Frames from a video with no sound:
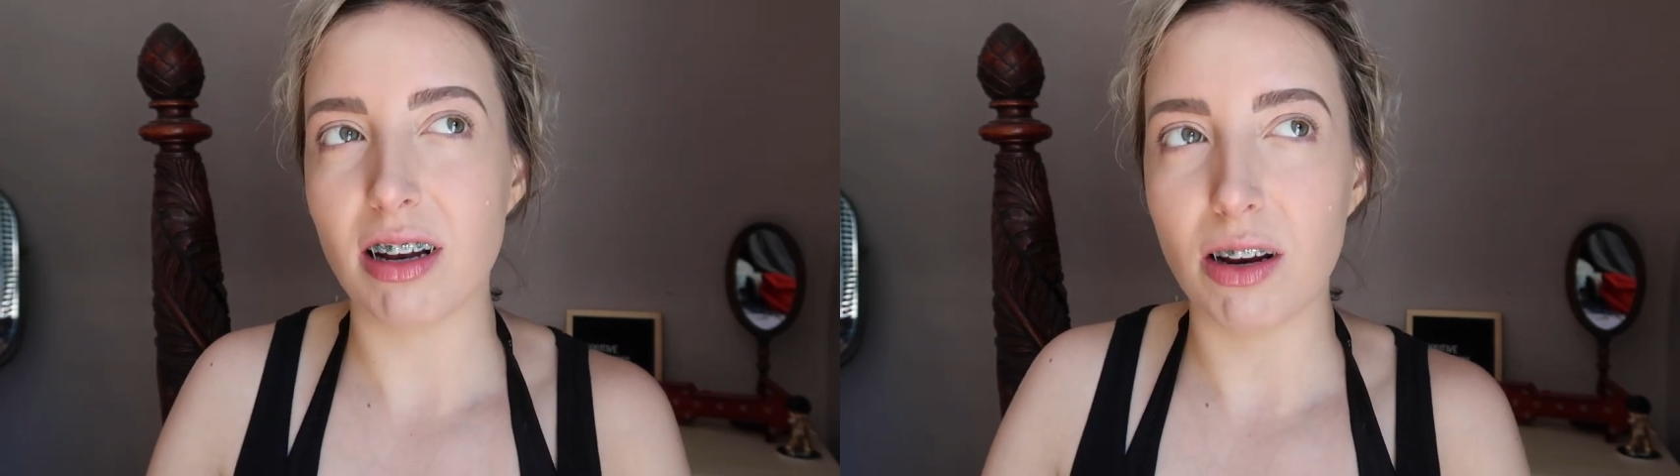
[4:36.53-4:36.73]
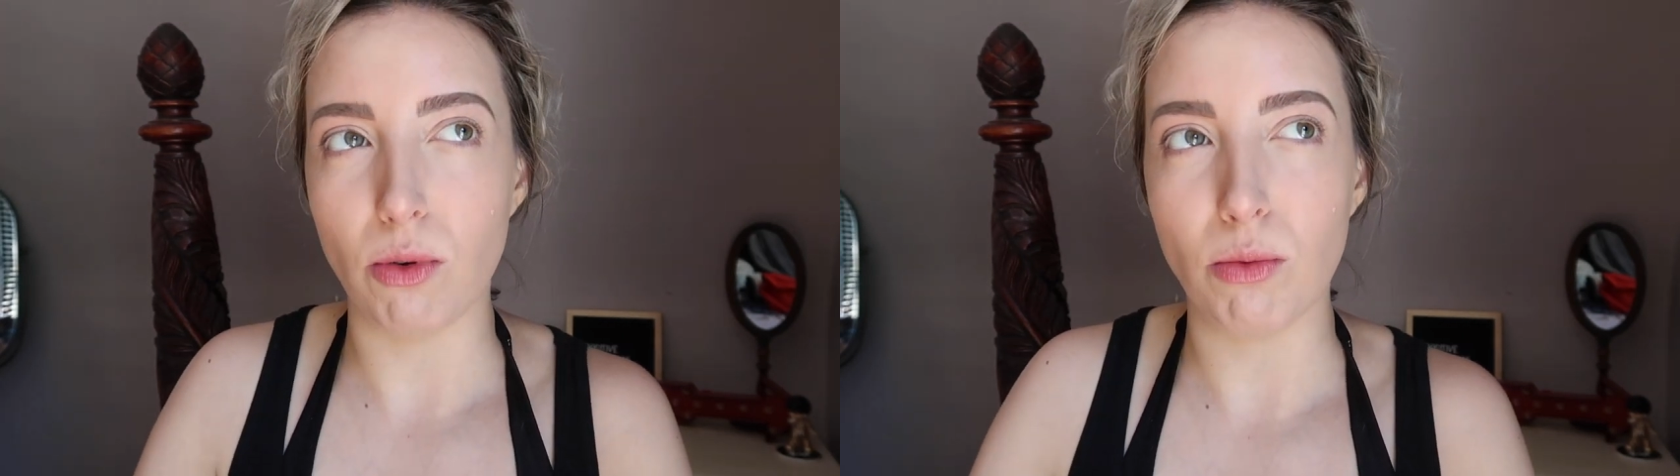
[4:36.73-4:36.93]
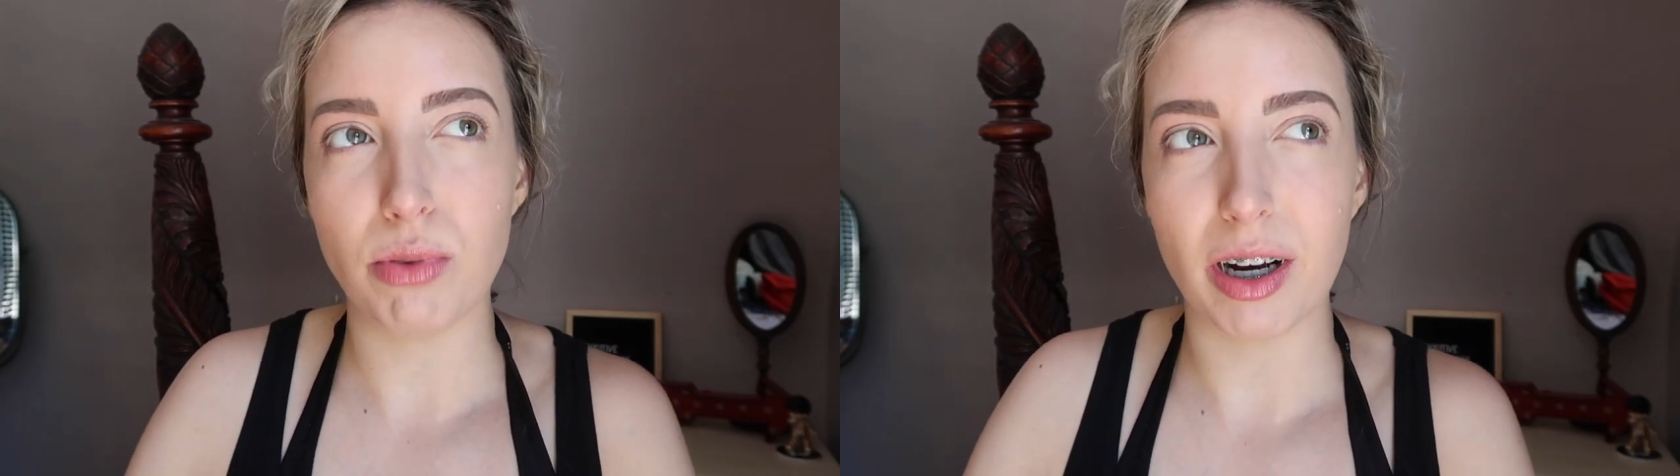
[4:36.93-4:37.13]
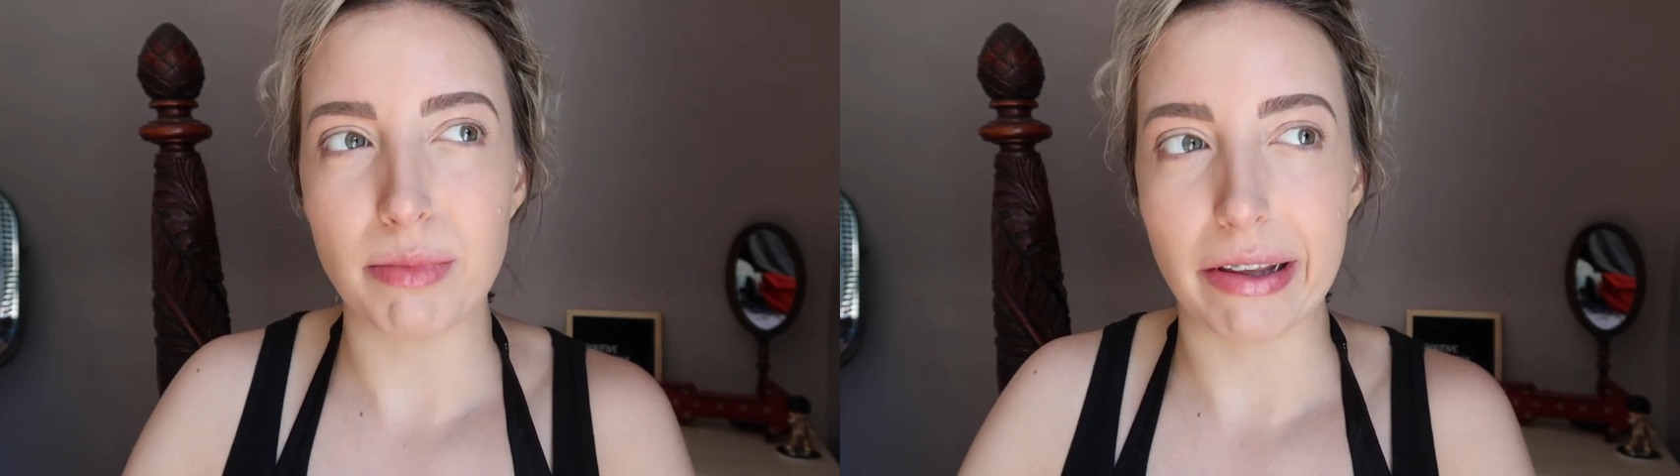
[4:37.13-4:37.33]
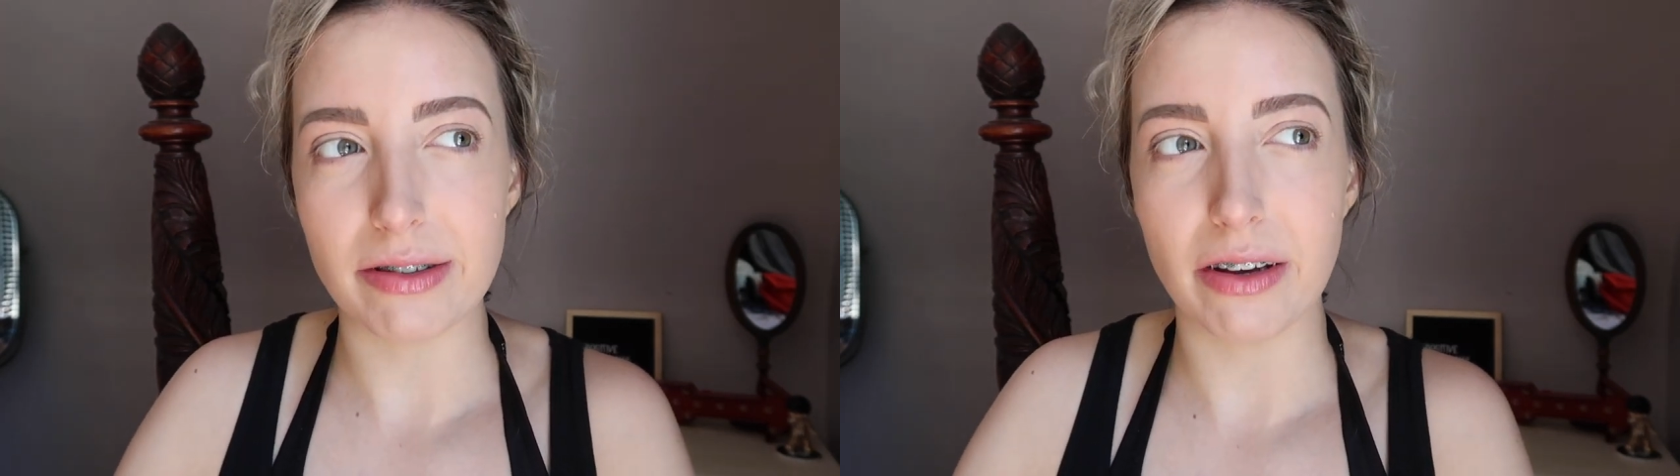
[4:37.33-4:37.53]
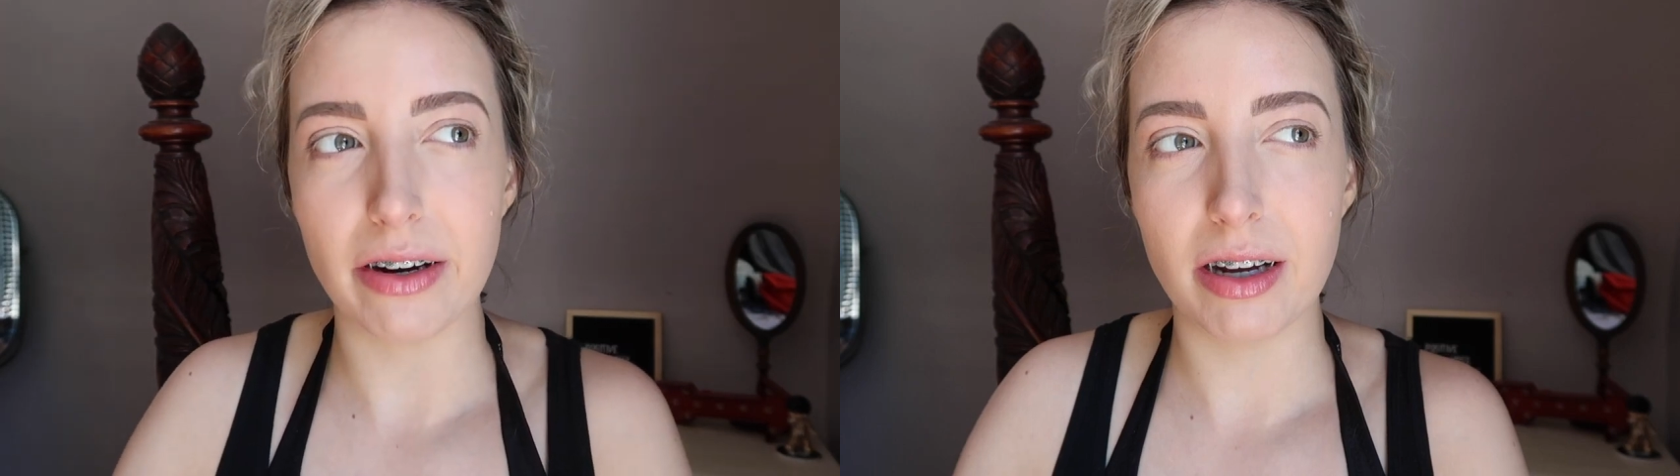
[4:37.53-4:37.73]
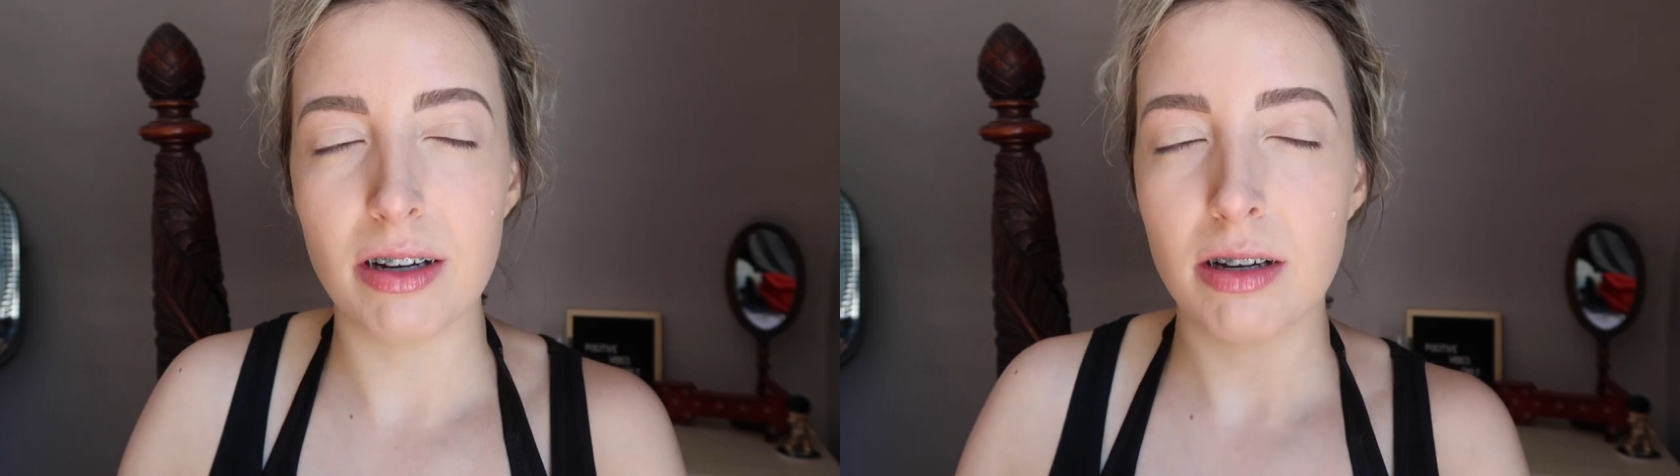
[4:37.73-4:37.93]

and I won't put on mascara.